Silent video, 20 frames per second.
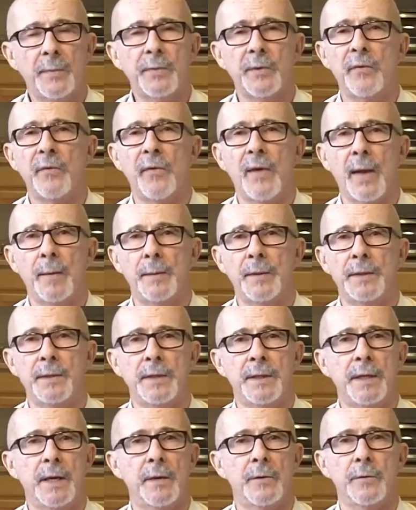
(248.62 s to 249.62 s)
kept the family
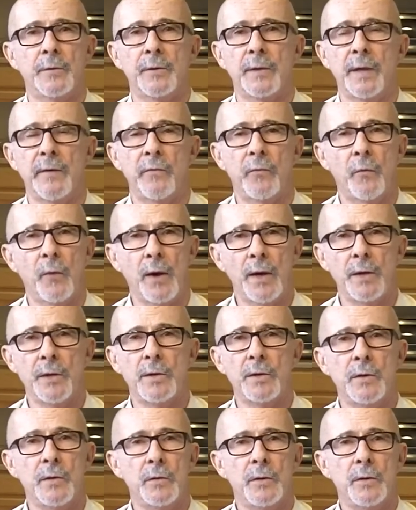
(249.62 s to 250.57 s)
together. They've raised